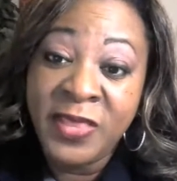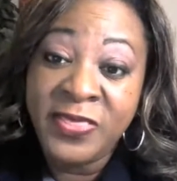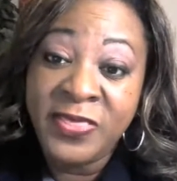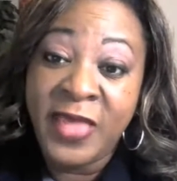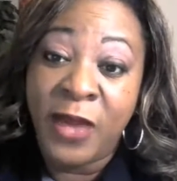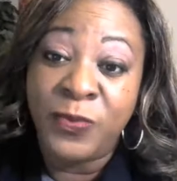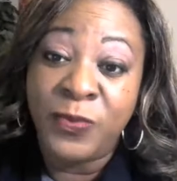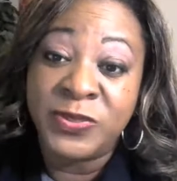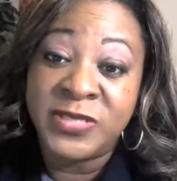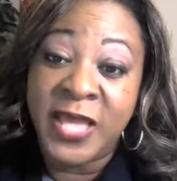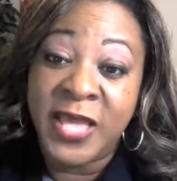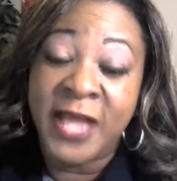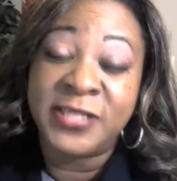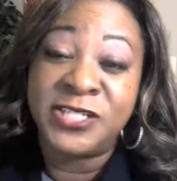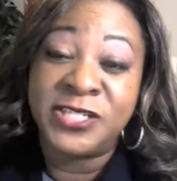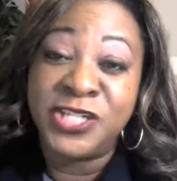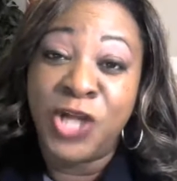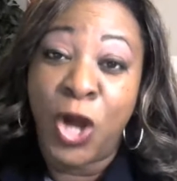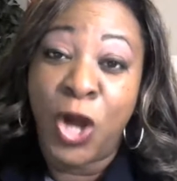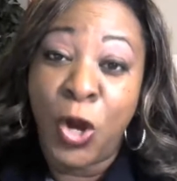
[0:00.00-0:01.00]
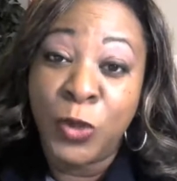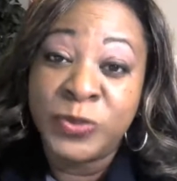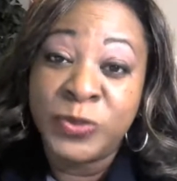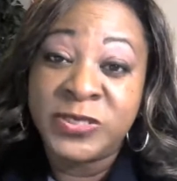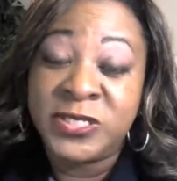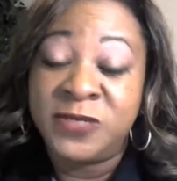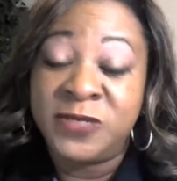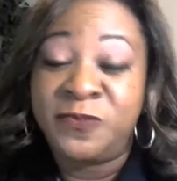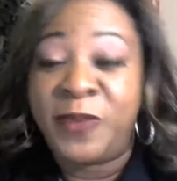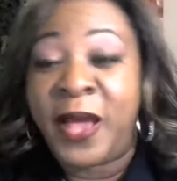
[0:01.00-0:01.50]
that was actually
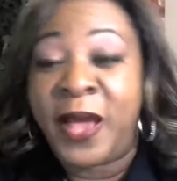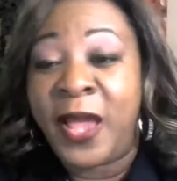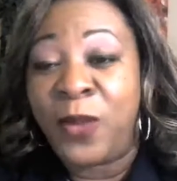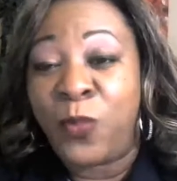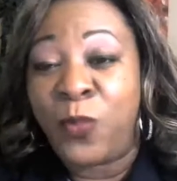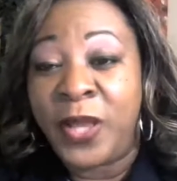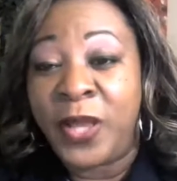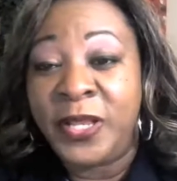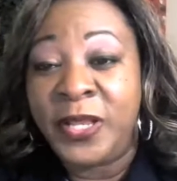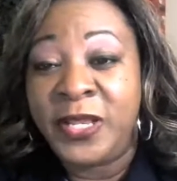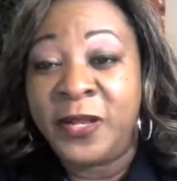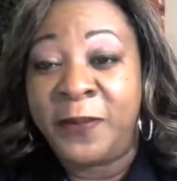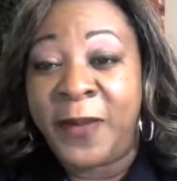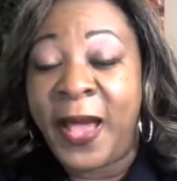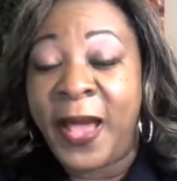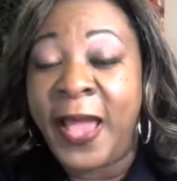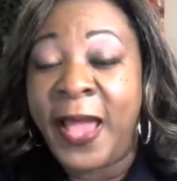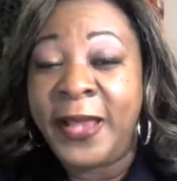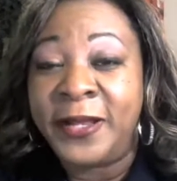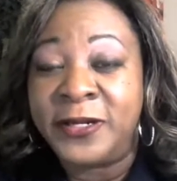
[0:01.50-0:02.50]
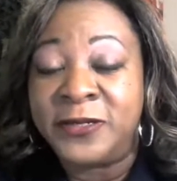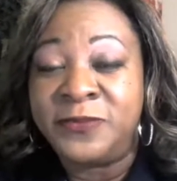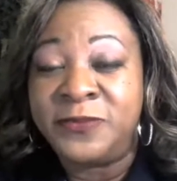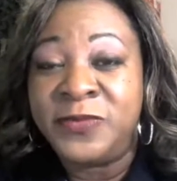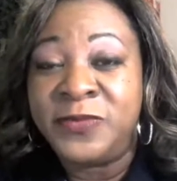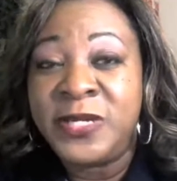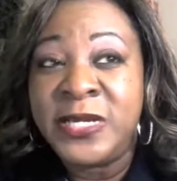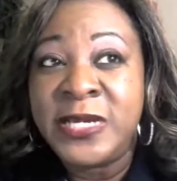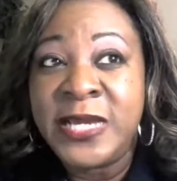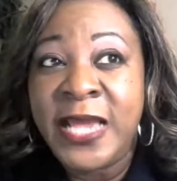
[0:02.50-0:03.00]
hosted by Juanita Bynum